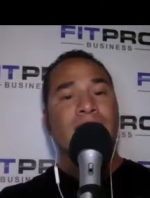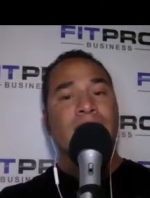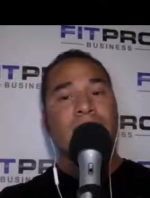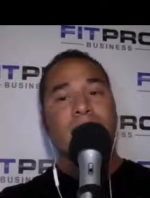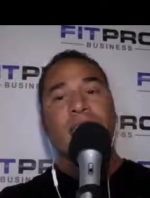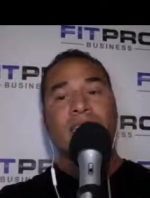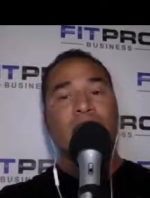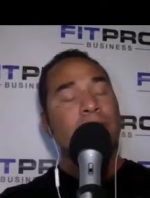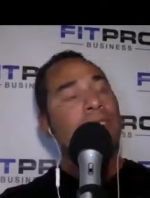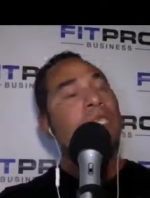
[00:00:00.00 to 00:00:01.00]
it, it
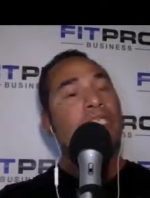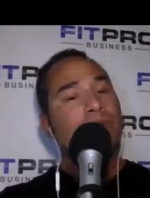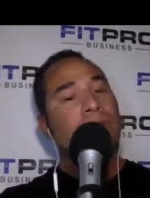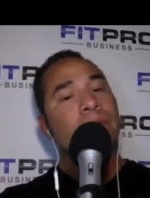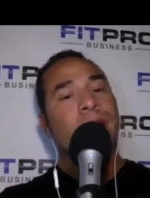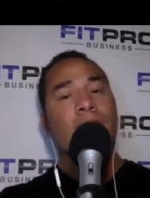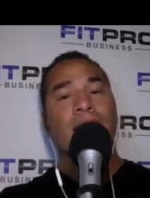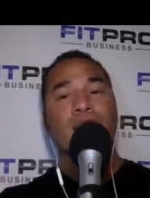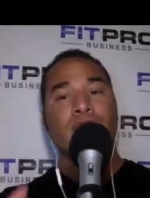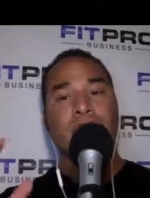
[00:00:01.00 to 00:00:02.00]
strips strip down, it
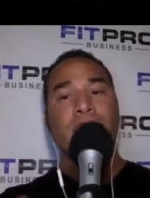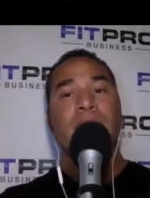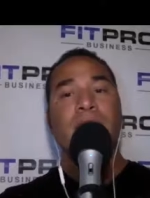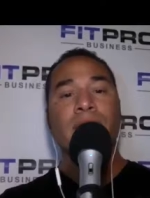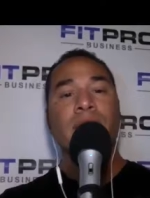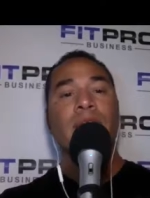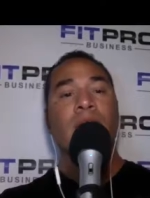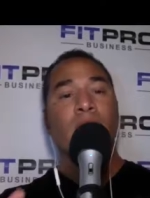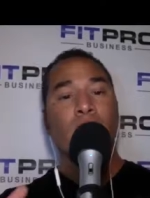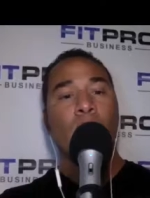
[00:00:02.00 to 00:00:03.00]
strips you down to
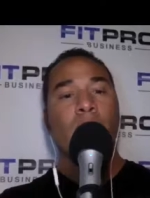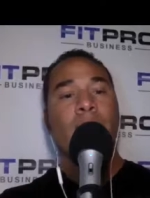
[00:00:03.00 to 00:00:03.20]
the core.